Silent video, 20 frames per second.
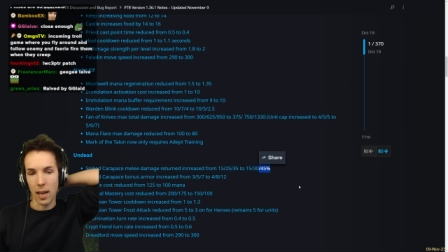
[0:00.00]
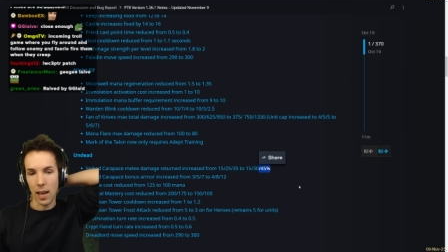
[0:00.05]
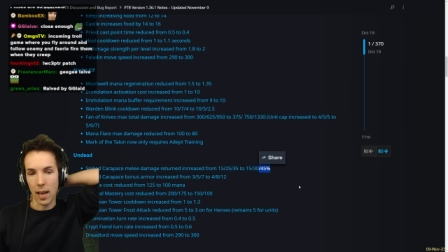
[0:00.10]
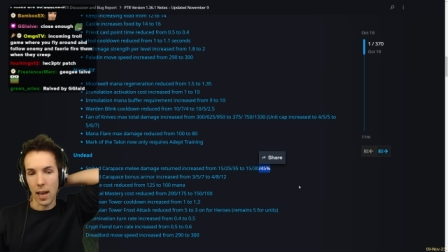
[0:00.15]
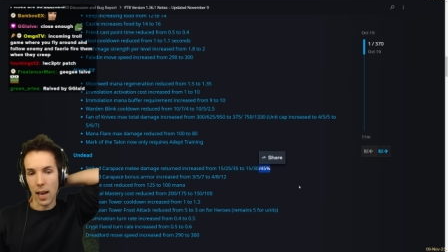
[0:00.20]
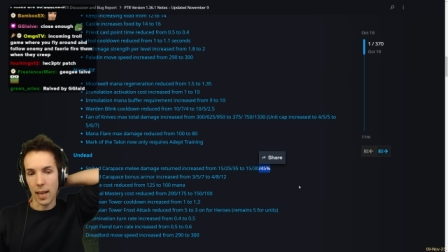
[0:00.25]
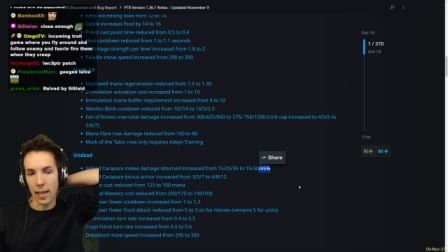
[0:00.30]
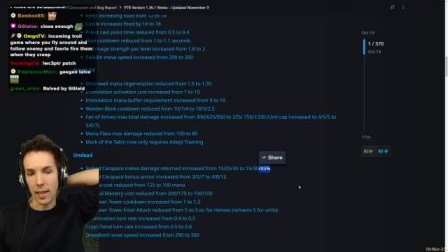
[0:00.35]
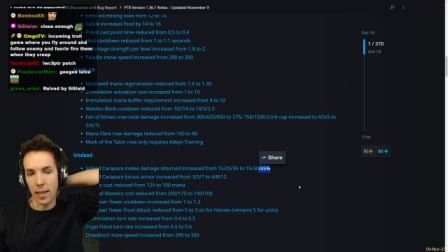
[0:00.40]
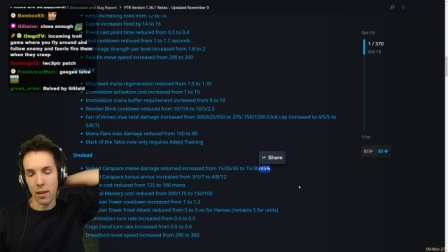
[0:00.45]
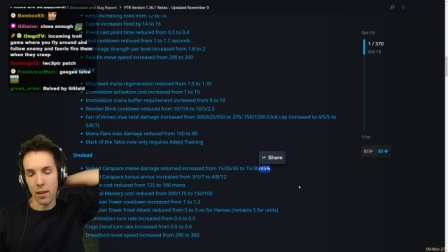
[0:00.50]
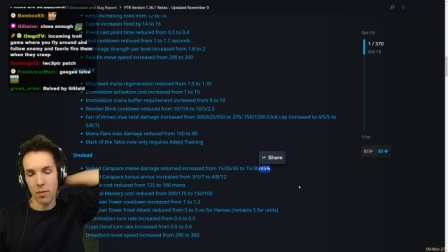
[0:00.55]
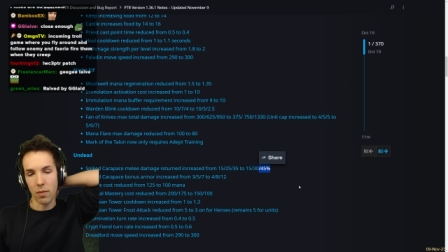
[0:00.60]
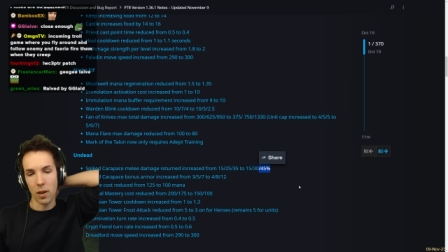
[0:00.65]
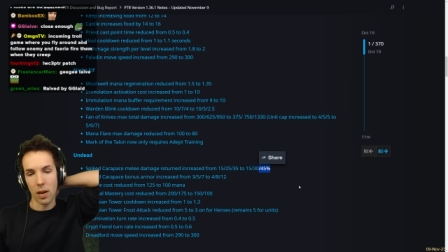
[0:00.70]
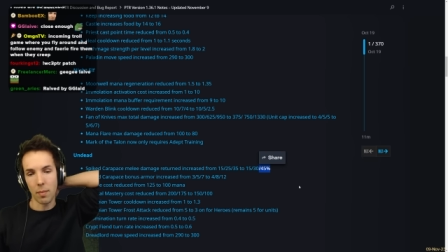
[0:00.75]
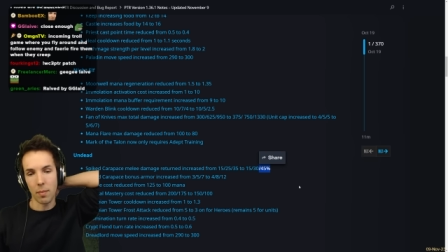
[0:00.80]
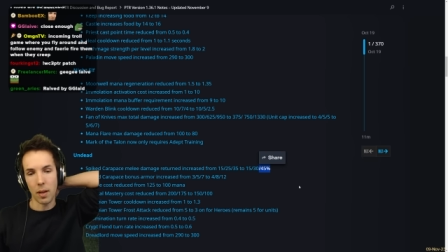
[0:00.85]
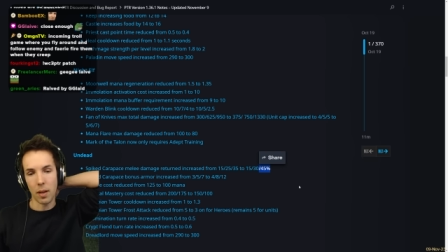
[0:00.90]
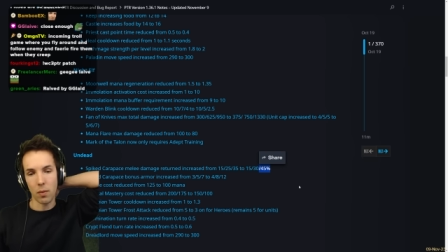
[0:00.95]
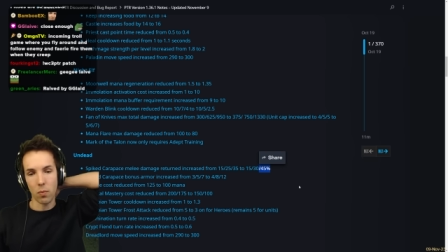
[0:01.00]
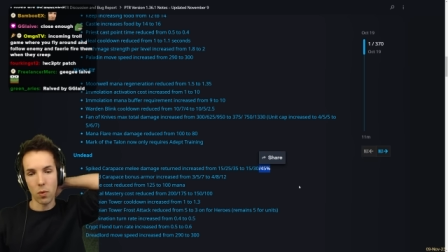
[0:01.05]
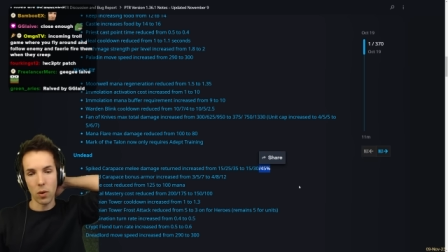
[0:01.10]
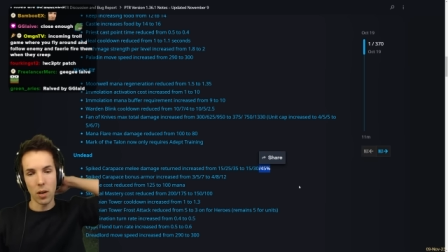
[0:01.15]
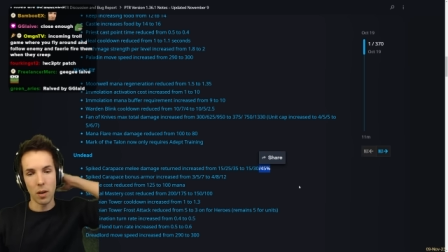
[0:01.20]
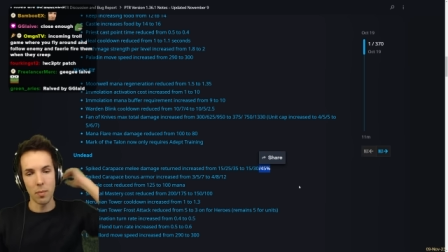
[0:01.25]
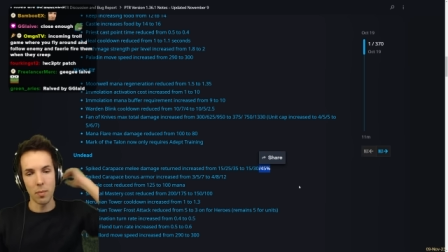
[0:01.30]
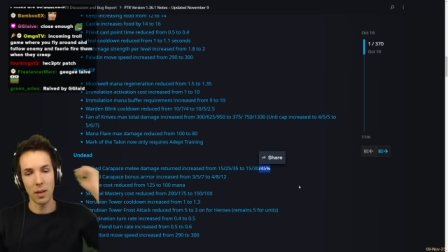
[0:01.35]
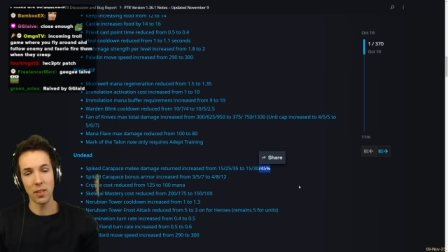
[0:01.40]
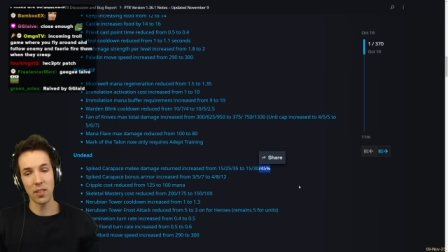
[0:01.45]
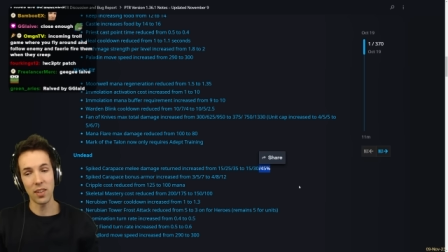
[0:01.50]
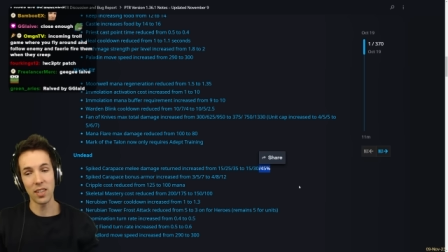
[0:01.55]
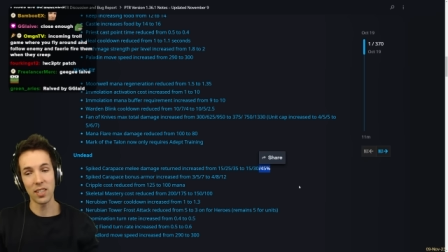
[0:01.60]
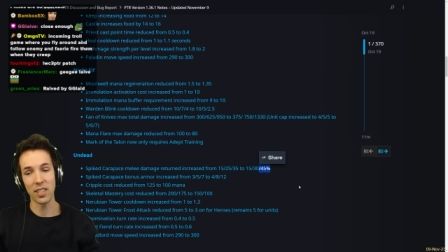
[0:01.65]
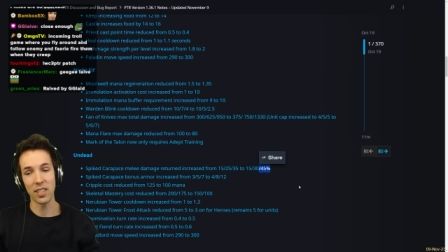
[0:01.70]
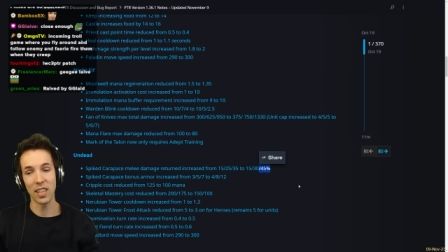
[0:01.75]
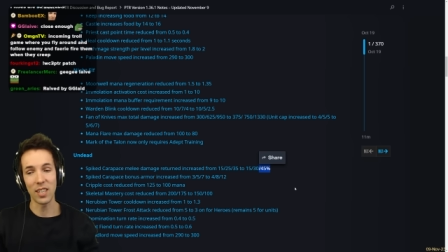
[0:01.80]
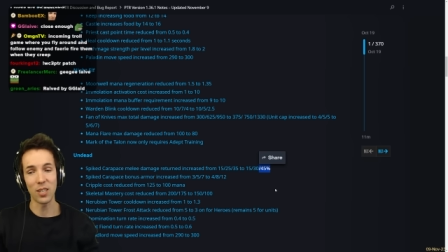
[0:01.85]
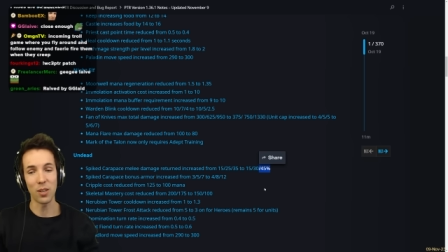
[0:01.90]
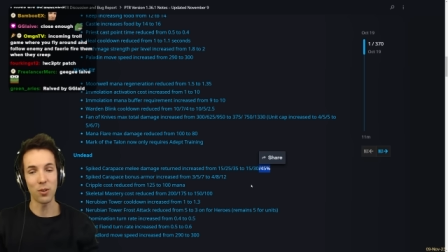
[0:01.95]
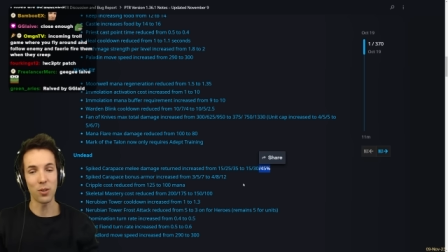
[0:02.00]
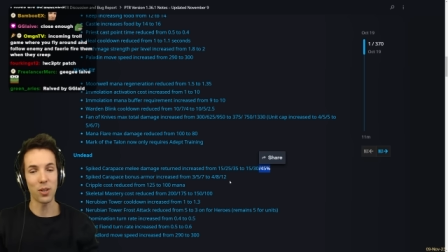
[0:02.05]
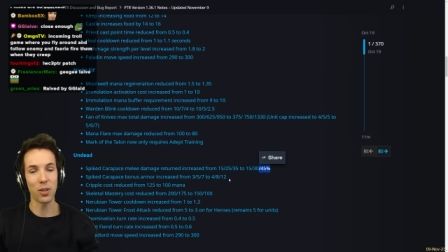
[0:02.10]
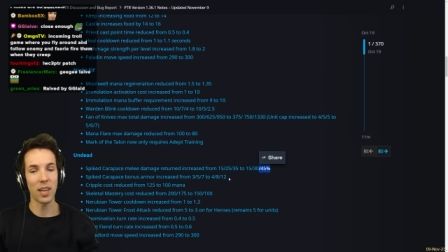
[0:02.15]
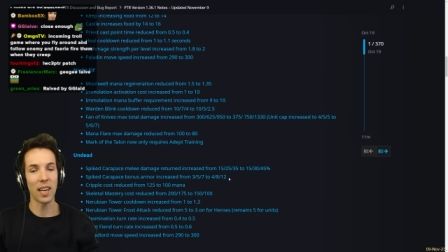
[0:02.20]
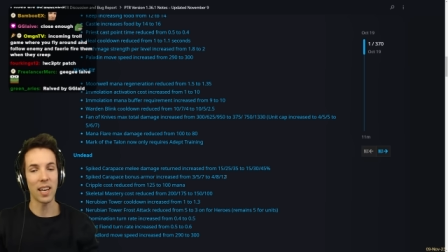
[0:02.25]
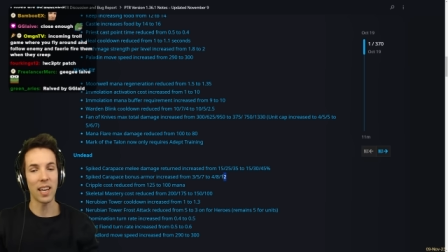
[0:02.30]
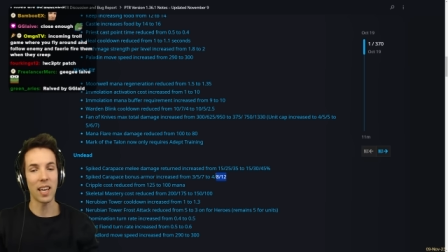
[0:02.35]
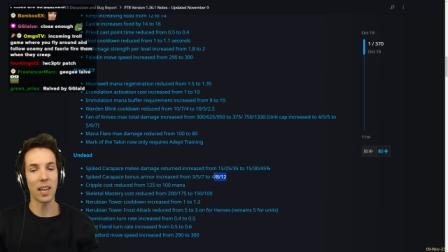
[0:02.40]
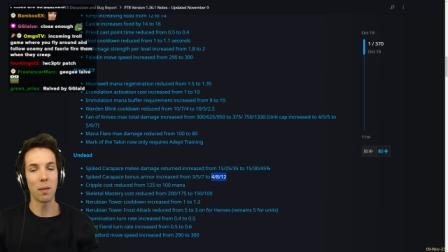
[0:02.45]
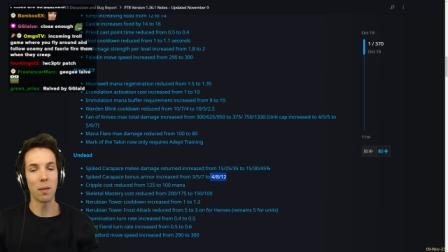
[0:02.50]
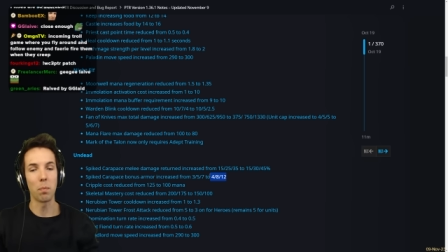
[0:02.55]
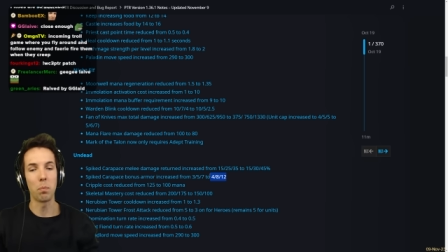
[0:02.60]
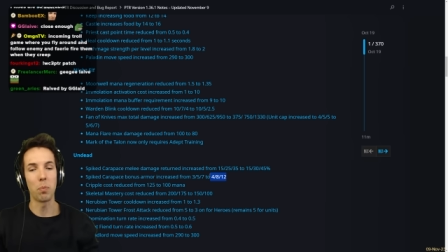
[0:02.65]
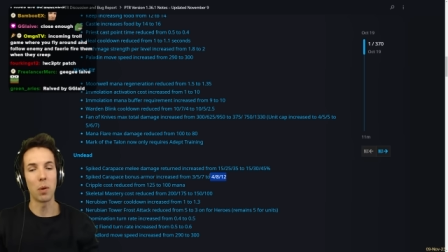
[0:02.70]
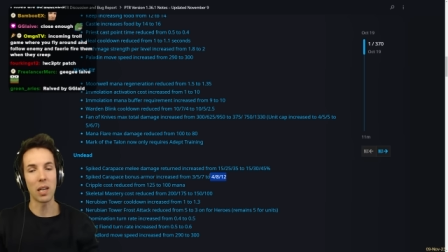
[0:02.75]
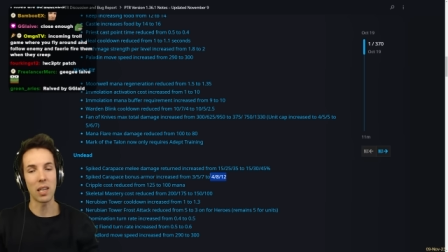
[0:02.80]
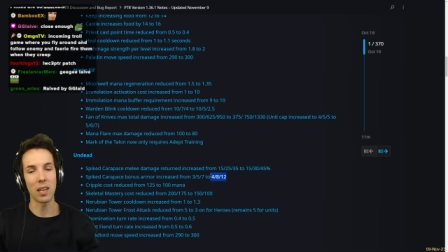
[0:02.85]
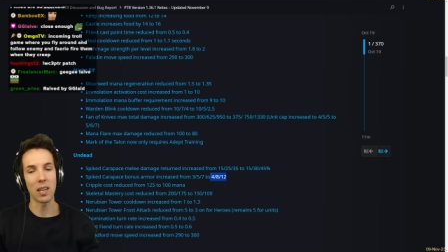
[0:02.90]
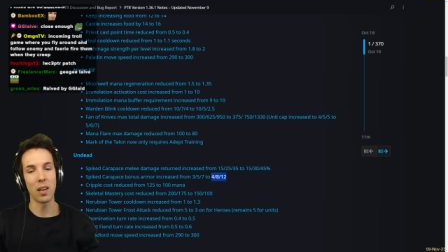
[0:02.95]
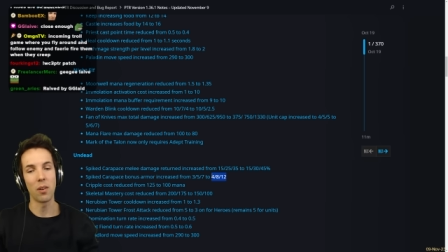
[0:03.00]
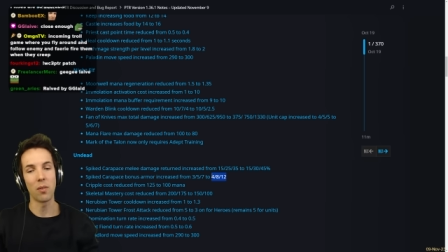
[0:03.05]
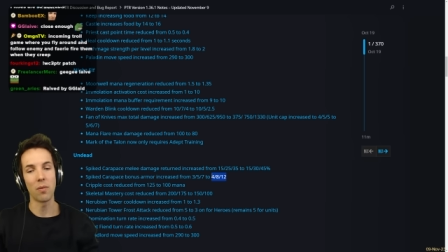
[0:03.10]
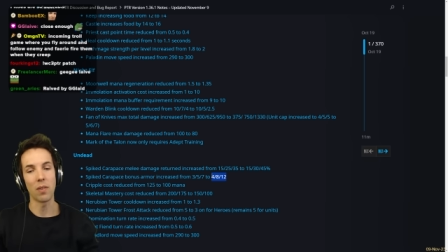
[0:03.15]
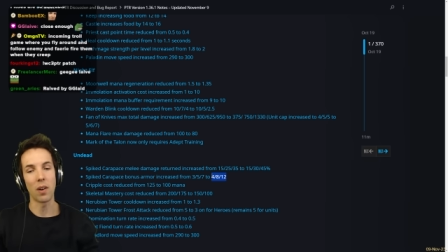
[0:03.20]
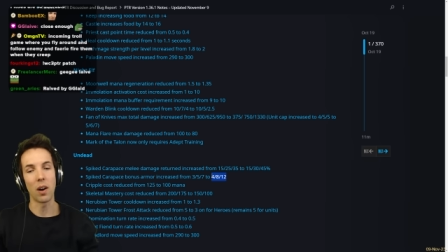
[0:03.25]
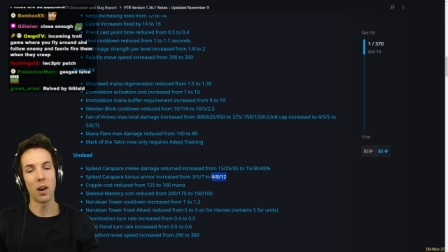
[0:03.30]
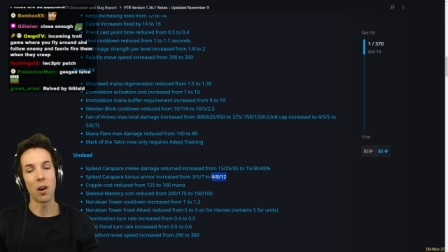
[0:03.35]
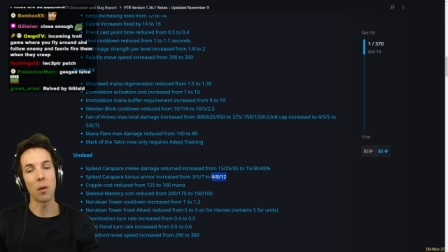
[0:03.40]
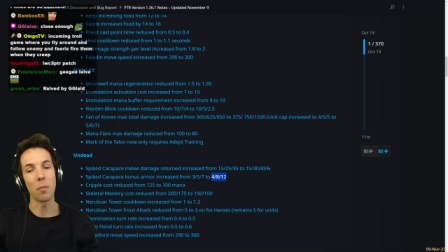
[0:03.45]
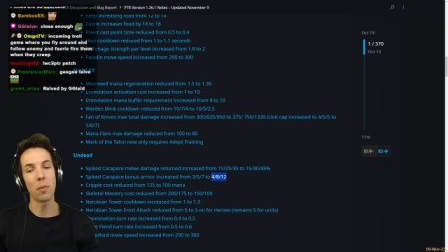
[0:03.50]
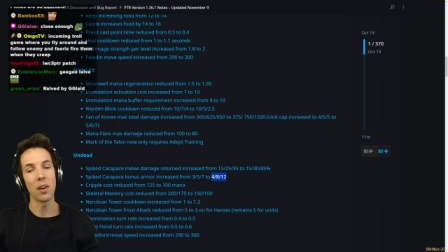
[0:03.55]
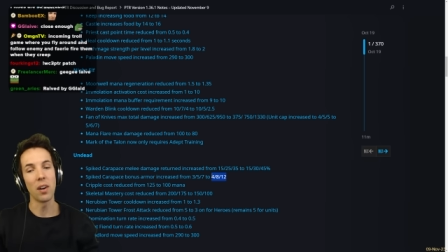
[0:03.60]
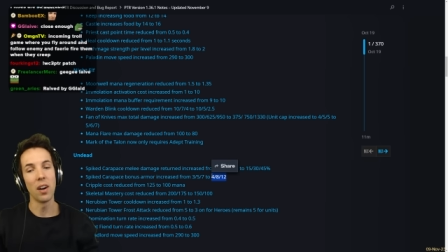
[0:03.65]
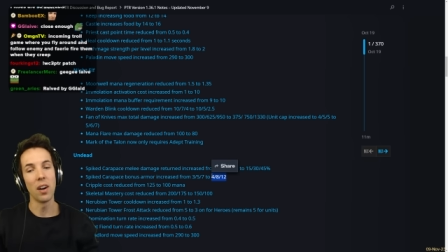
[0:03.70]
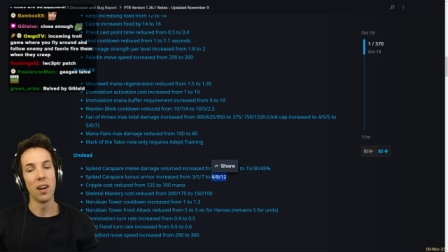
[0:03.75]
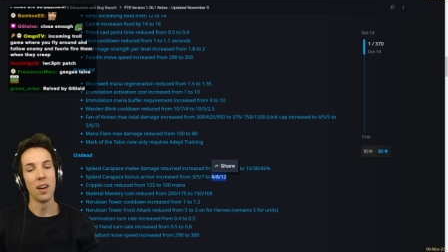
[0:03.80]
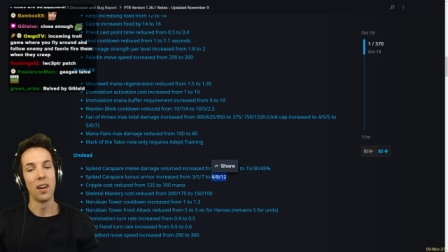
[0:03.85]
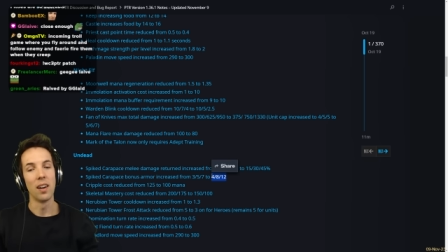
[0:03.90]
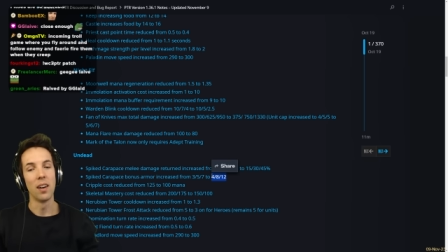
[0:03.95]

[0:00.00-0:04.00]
and therefore I'm not worried about this. He's also going to get a buttload of armor,